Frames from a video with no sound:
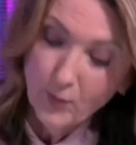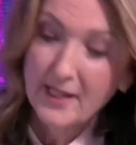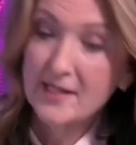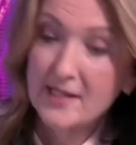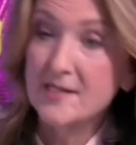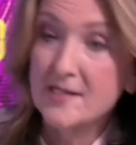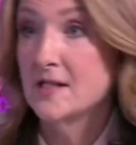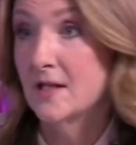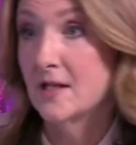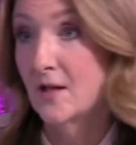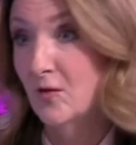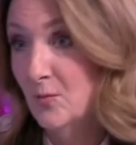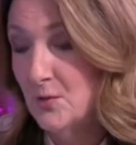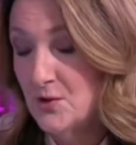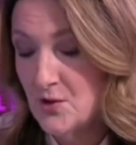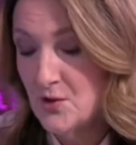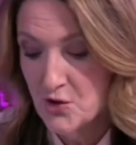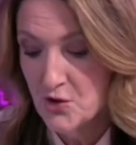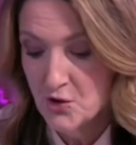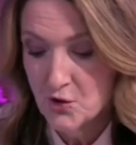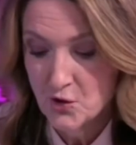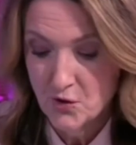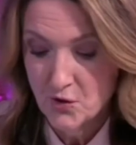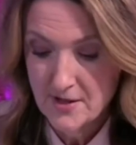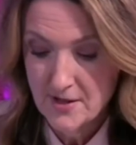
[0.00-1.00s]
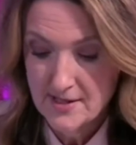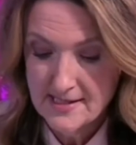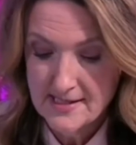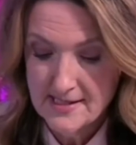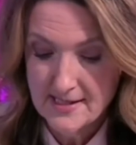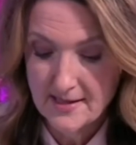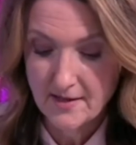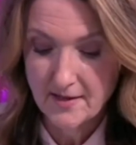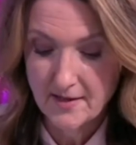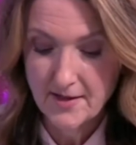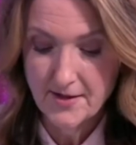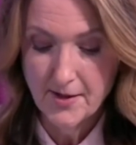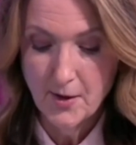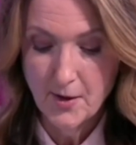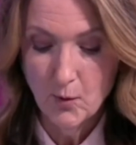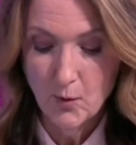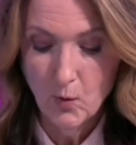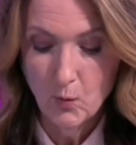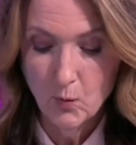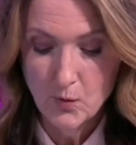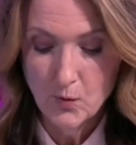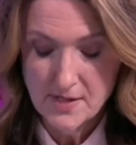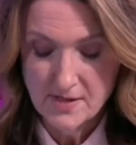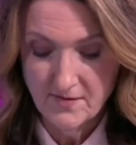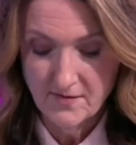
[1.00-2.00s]
Rail, we asked the government to join us tonight.
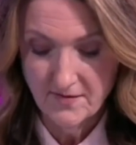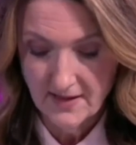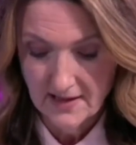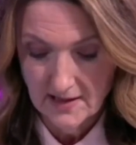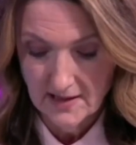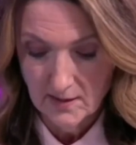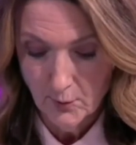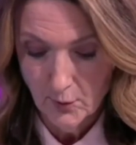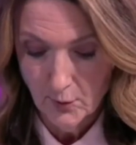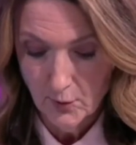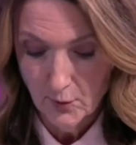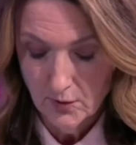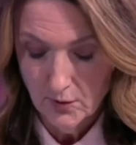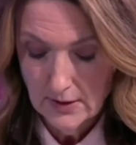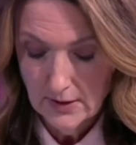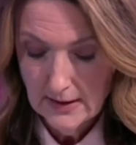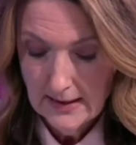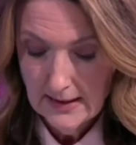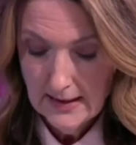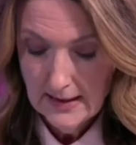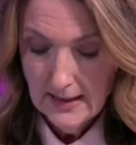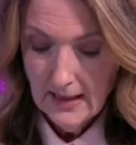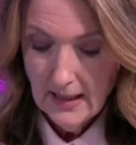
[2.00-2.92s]
No one was available.